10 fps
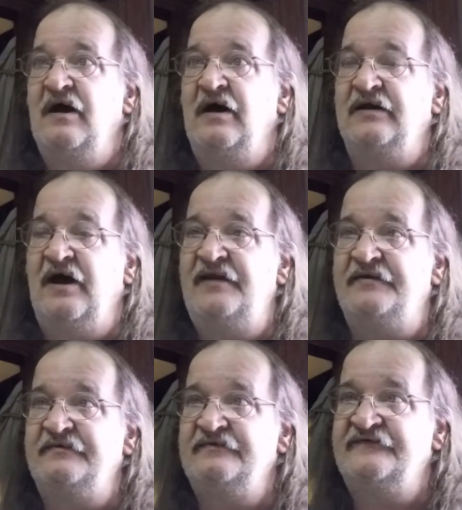I got
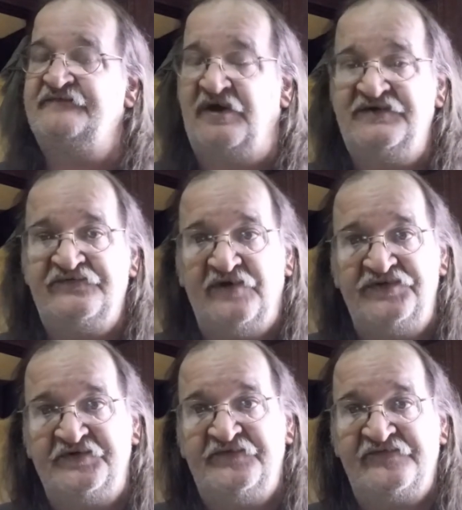sponge
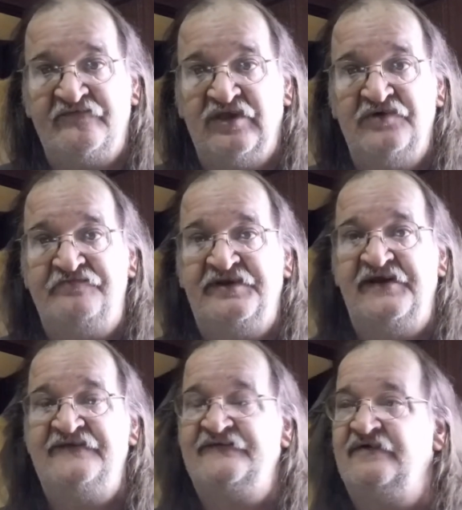filters from Luke
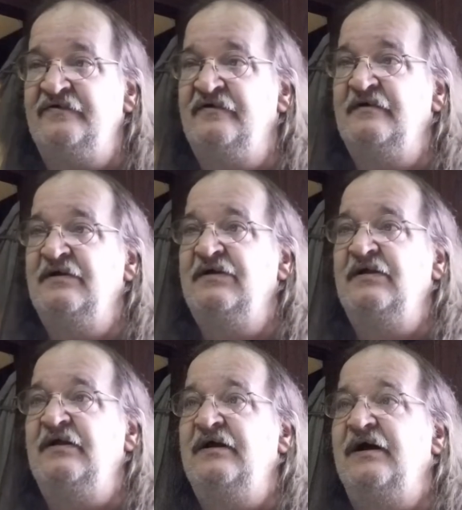Diesel.
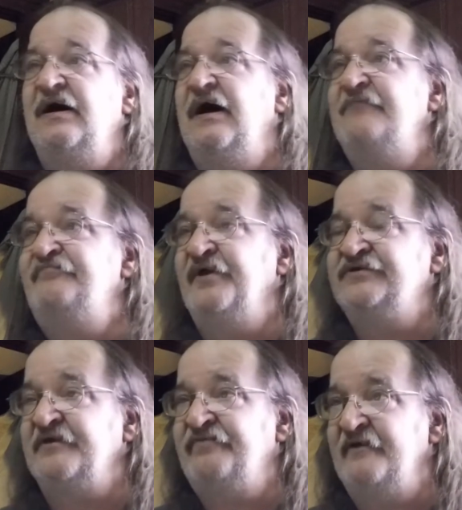I
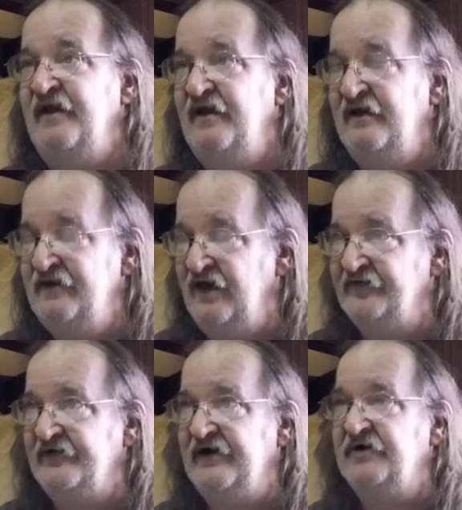picked up
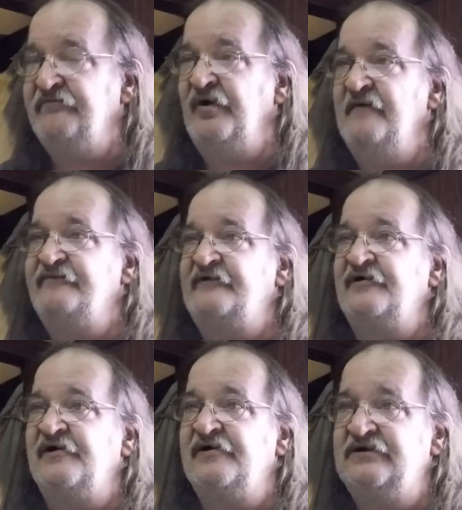another air pump for
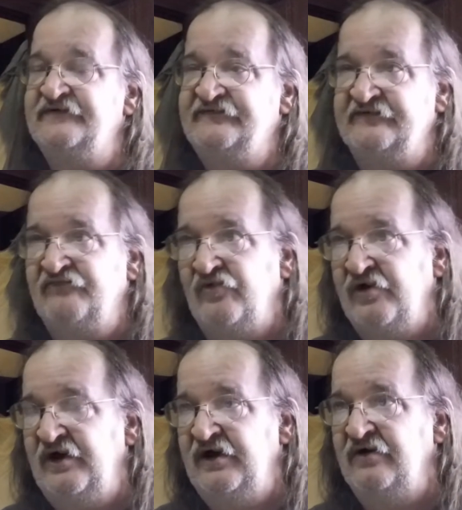her and some
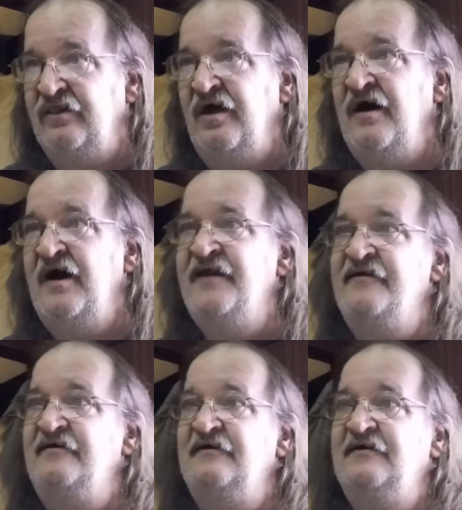more airline.
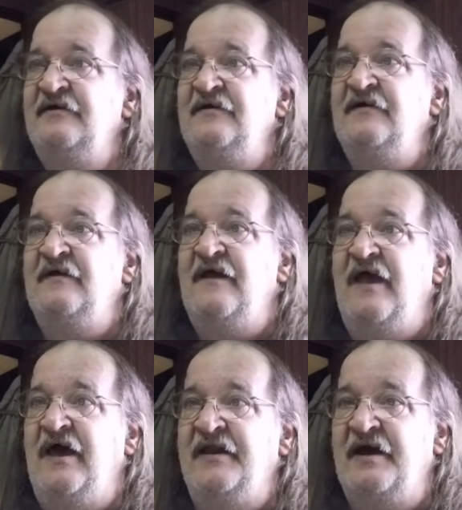
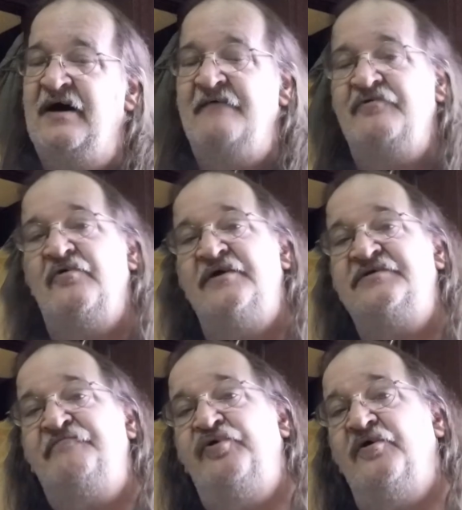And I'm going
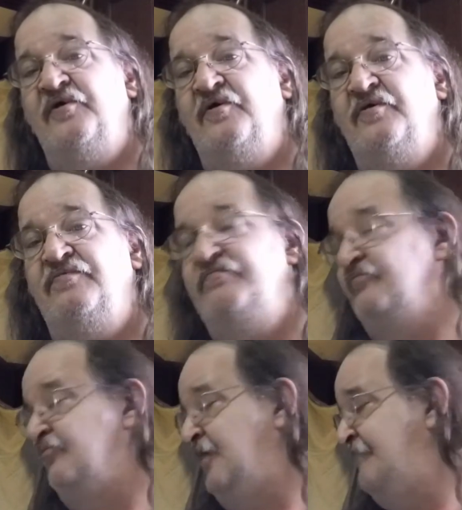to pull
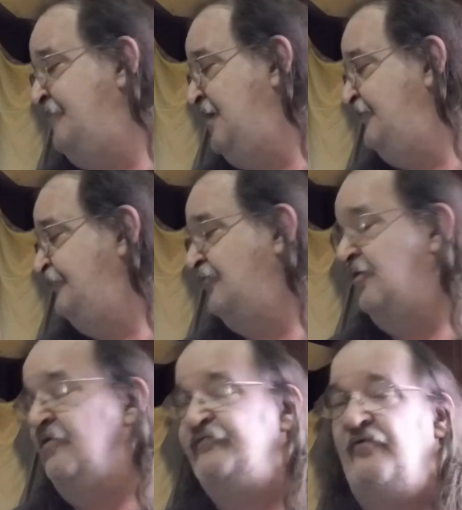one of my
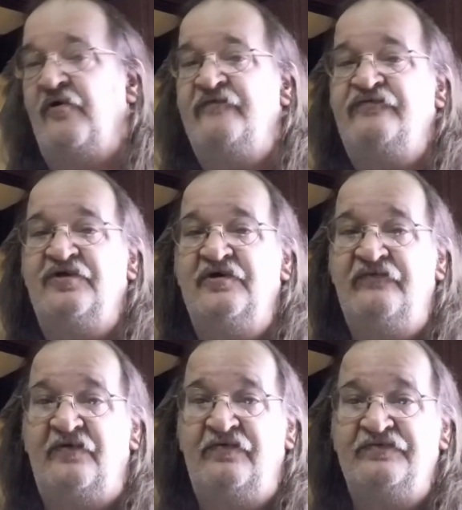404
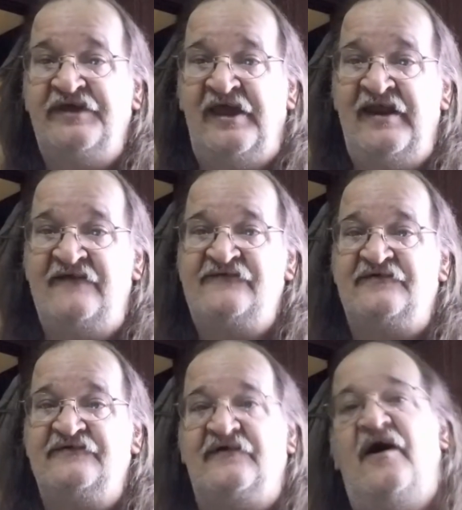Fluval
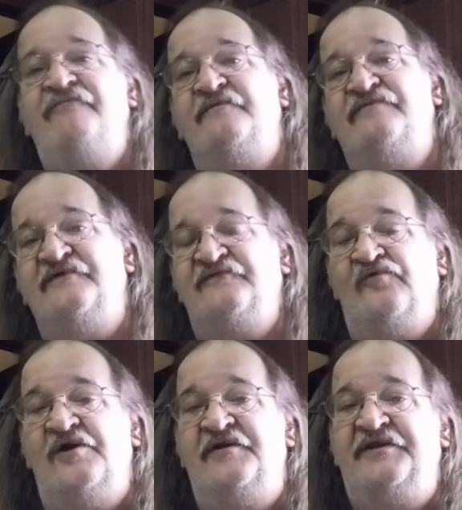canisters off of this
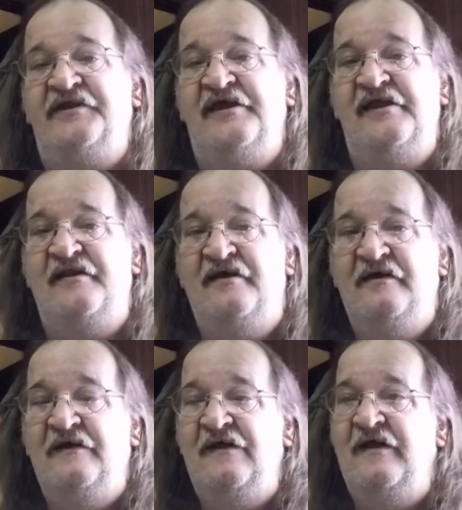
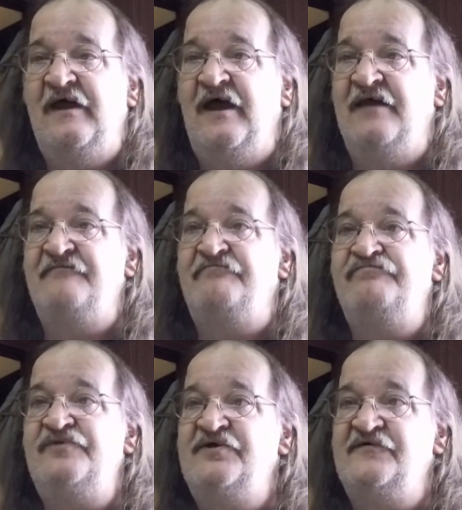110 and
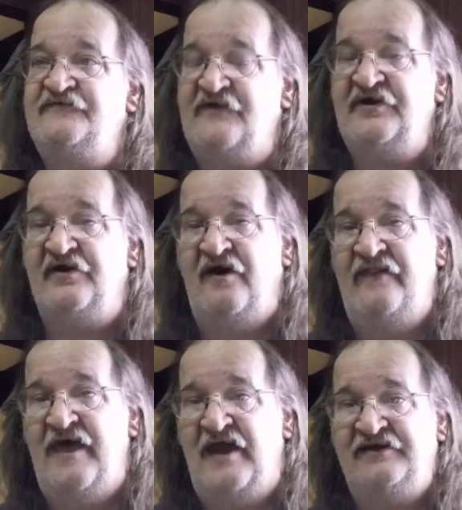use it
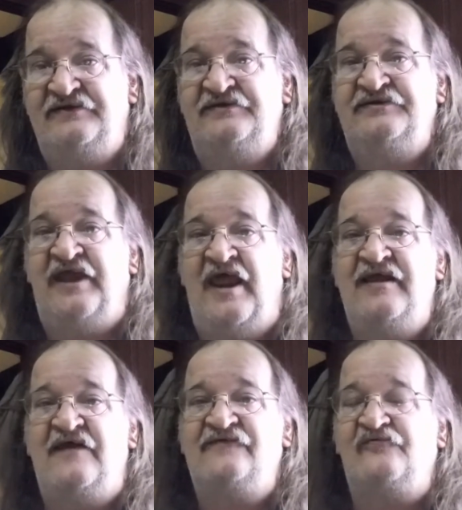on that
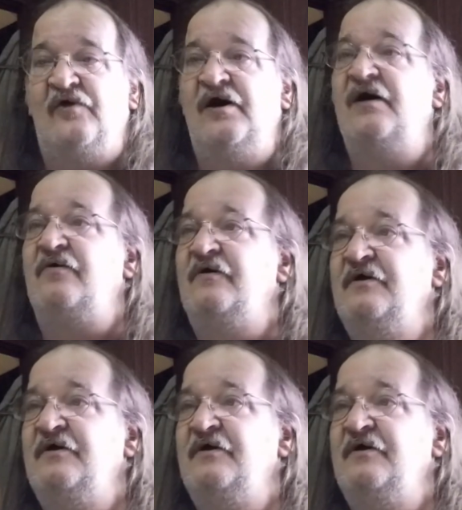tank as well.